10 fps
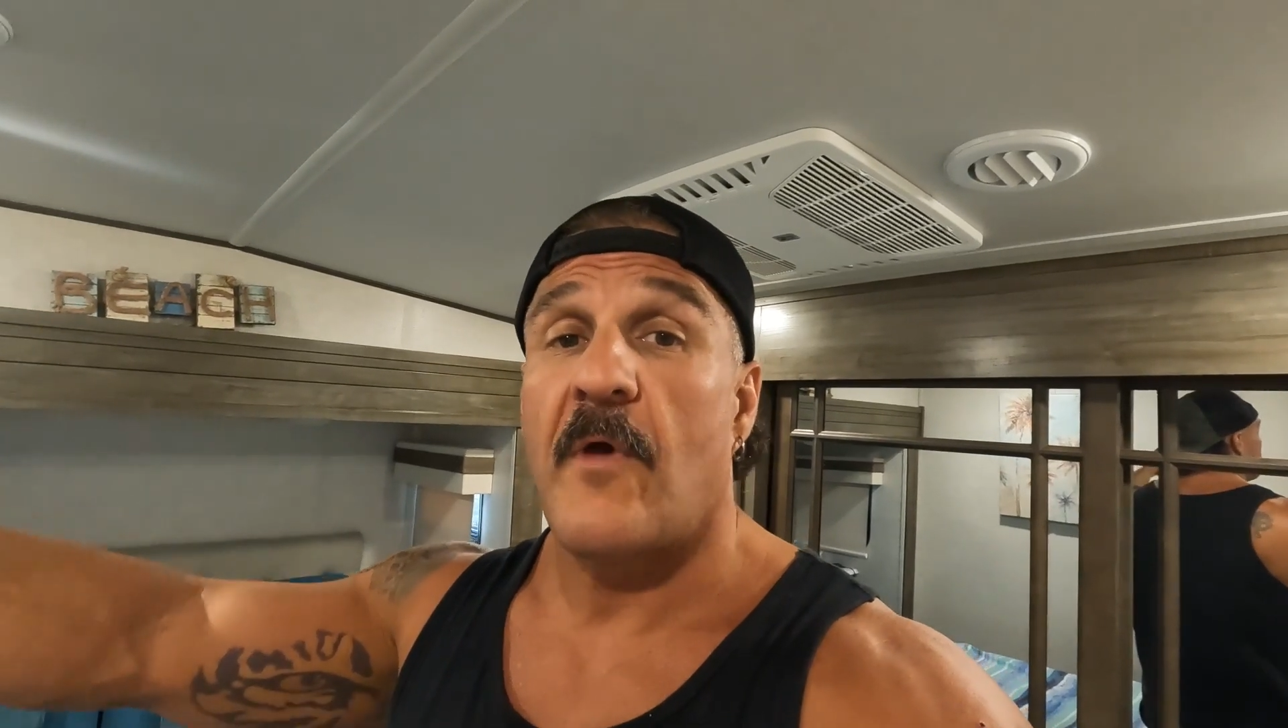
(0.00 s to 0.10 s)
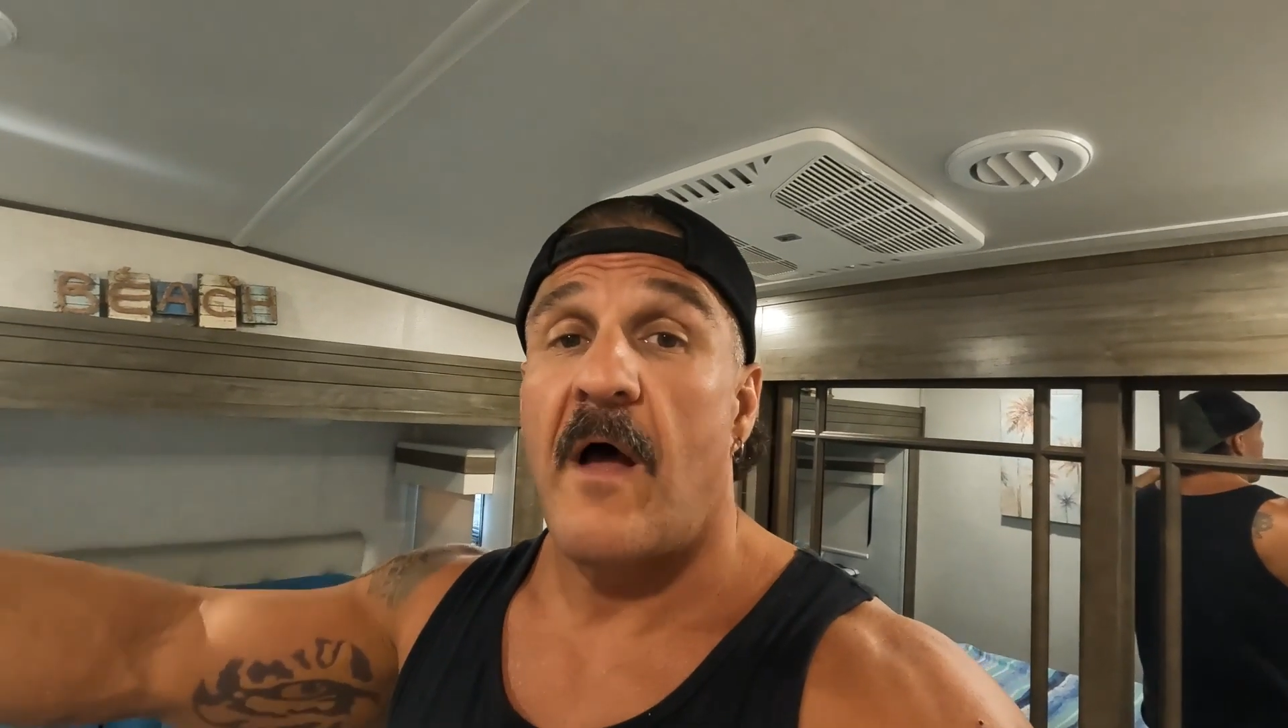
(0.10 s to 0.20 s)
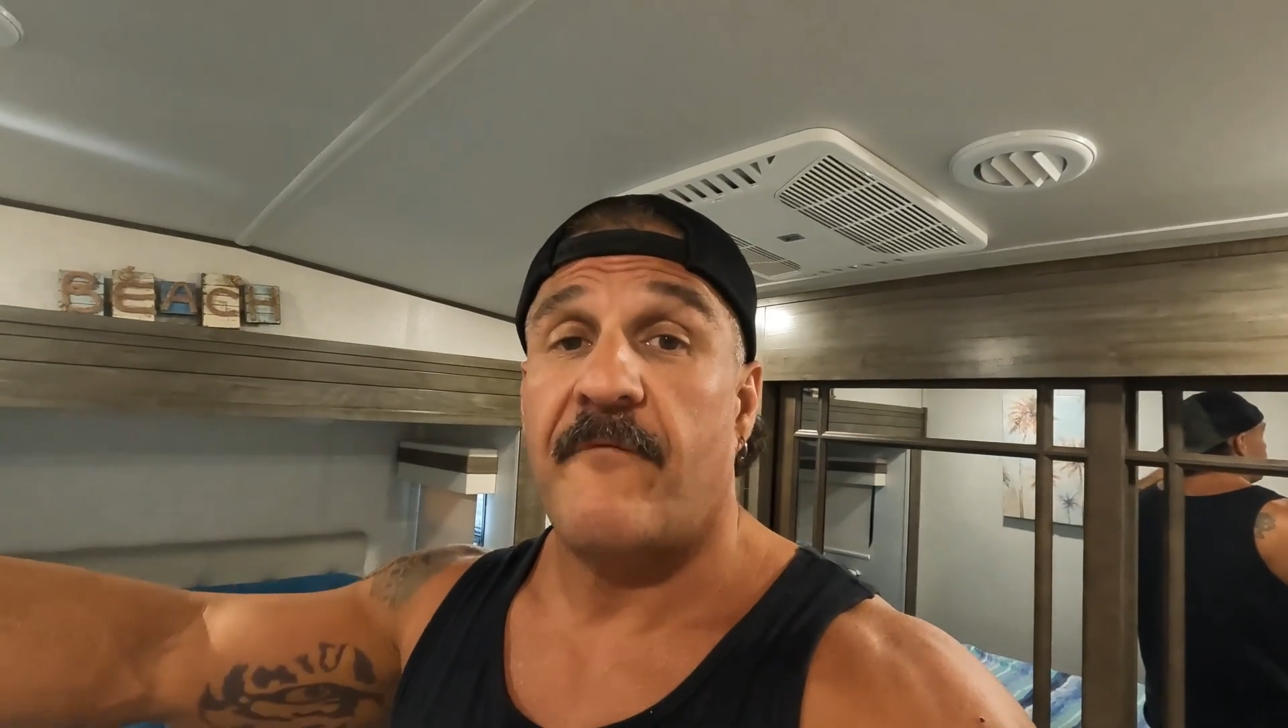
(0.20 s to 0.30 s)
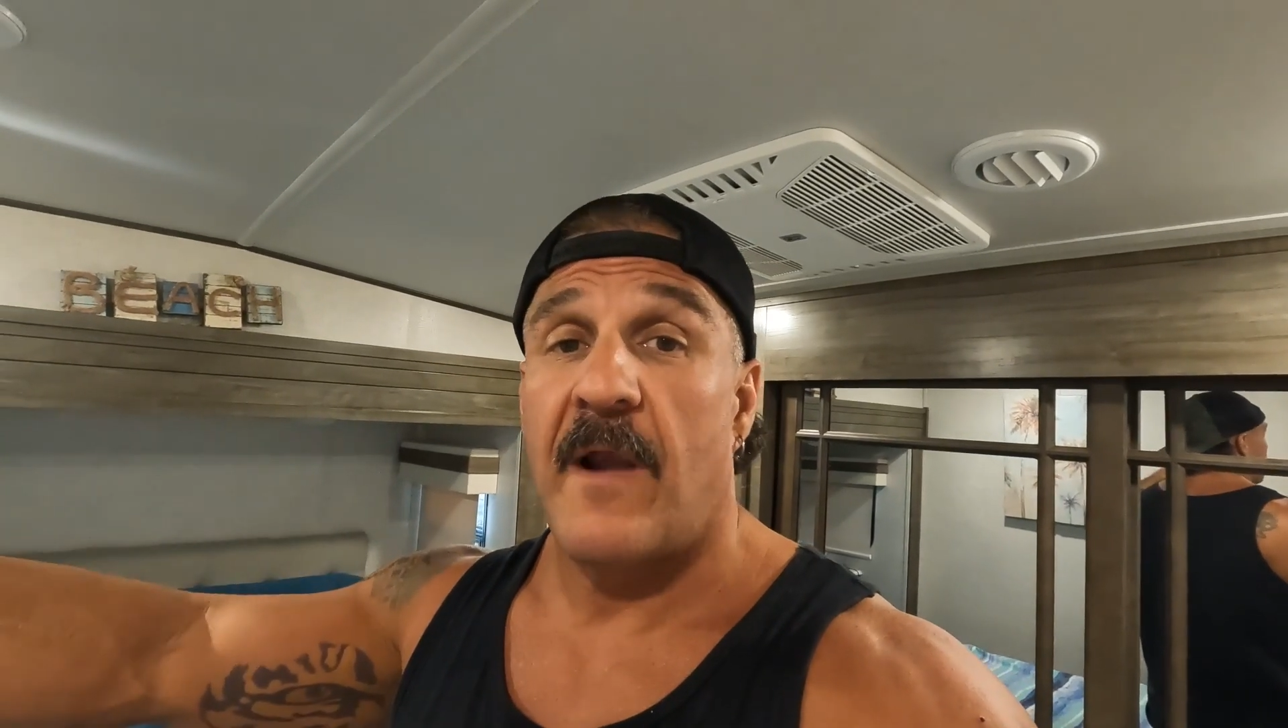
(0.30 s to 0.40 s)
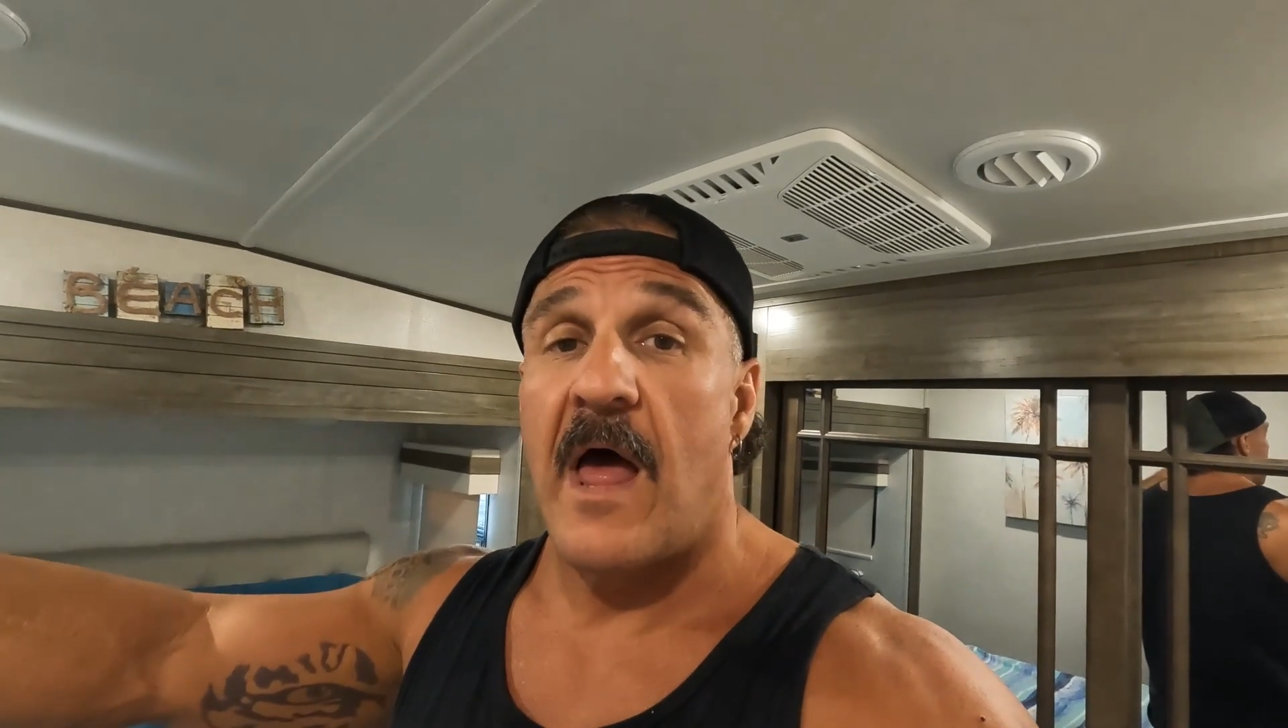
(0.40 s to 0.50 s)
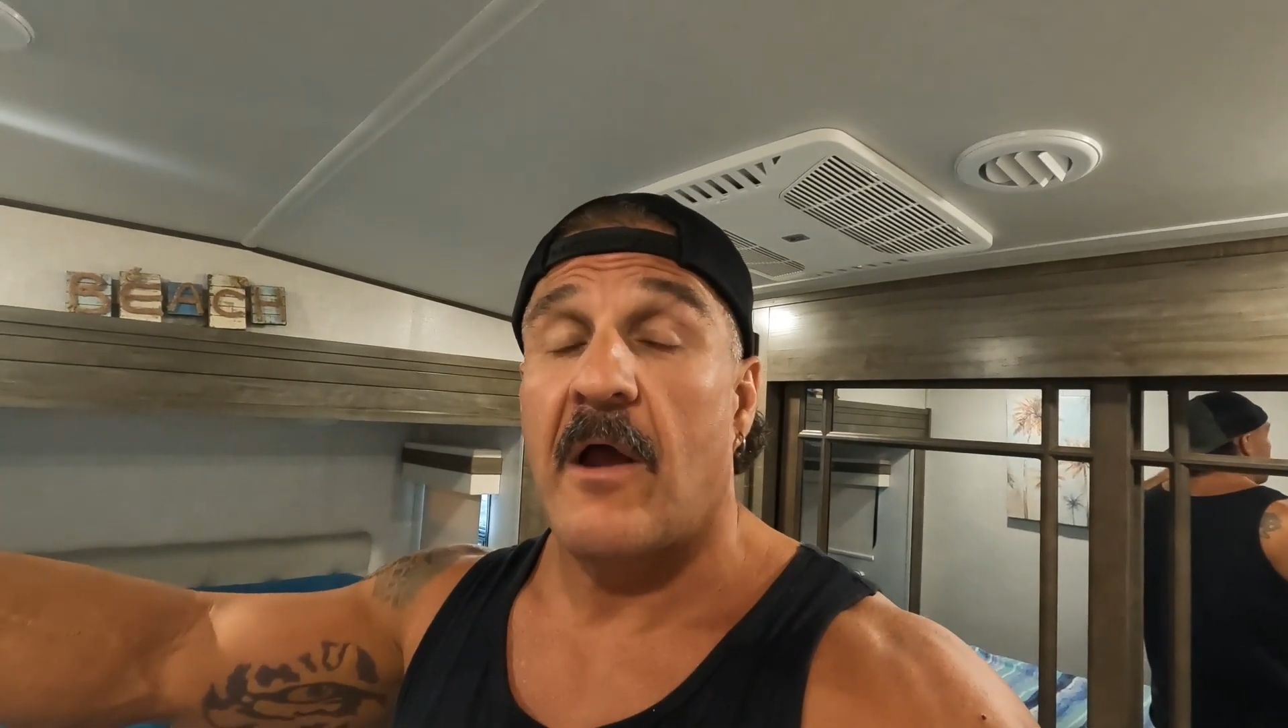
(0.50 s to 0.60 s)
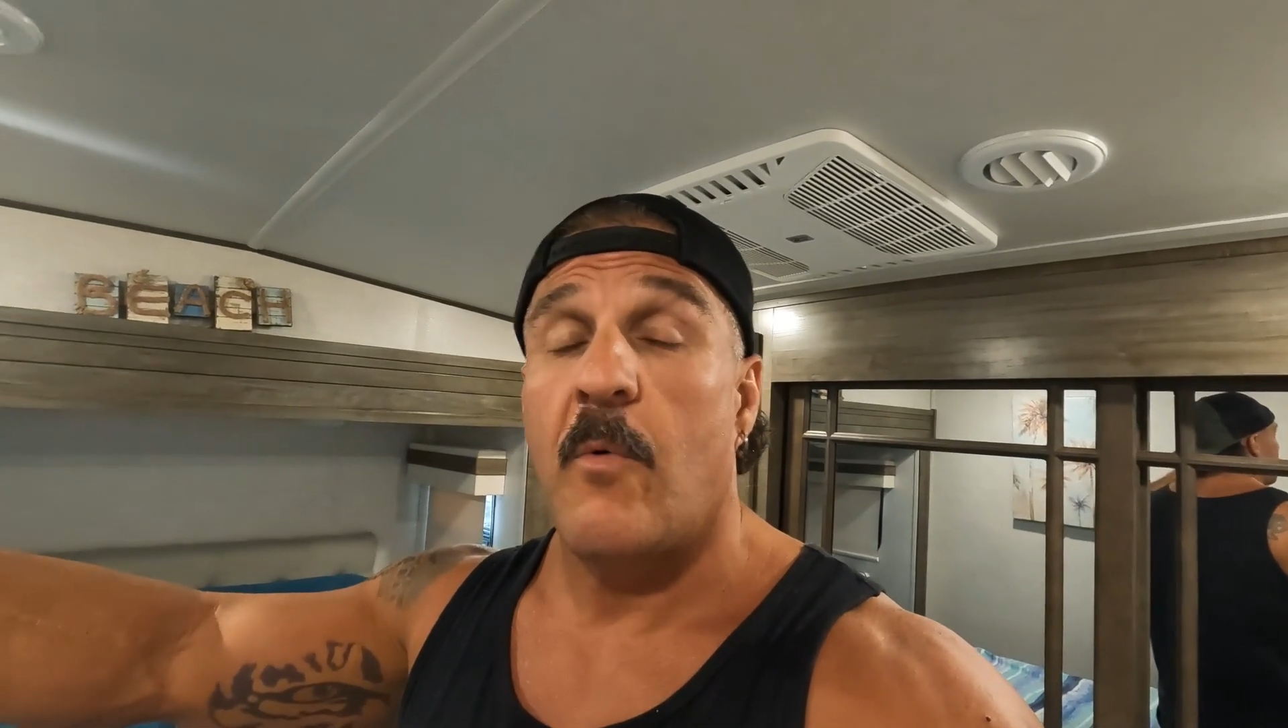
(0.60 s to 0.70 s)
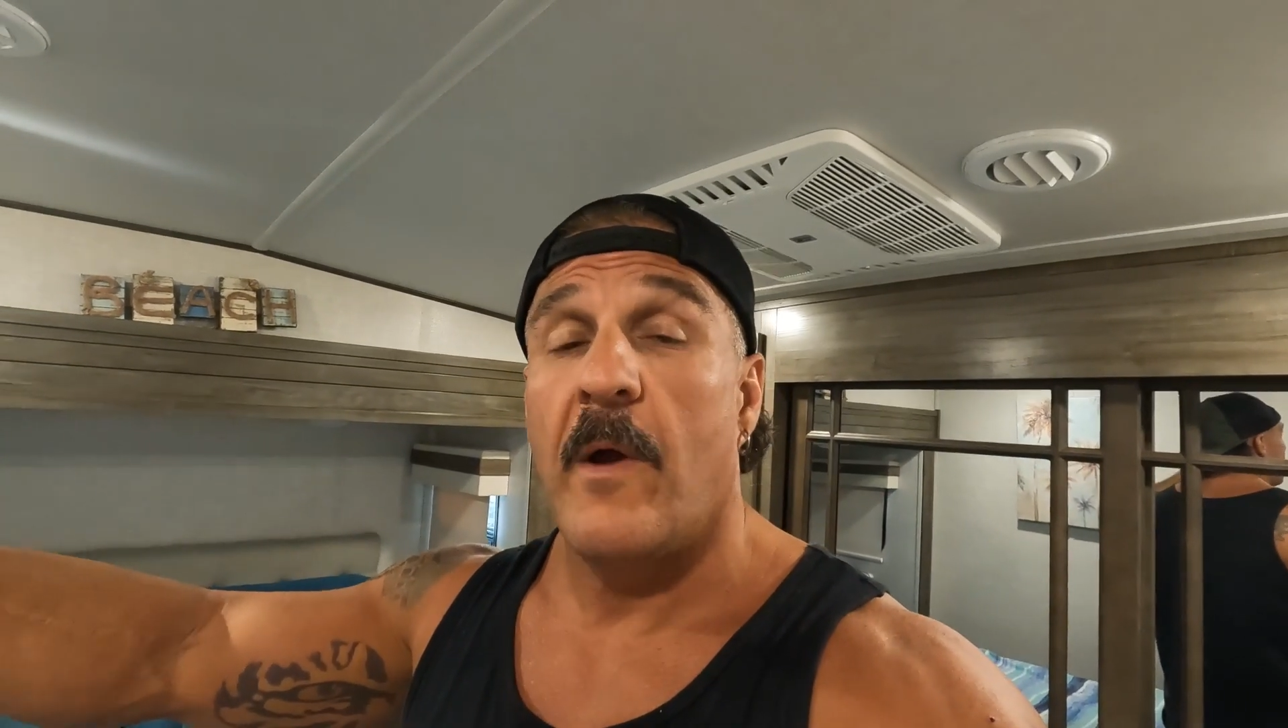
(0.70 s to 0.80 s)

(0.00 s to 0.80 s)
off a lot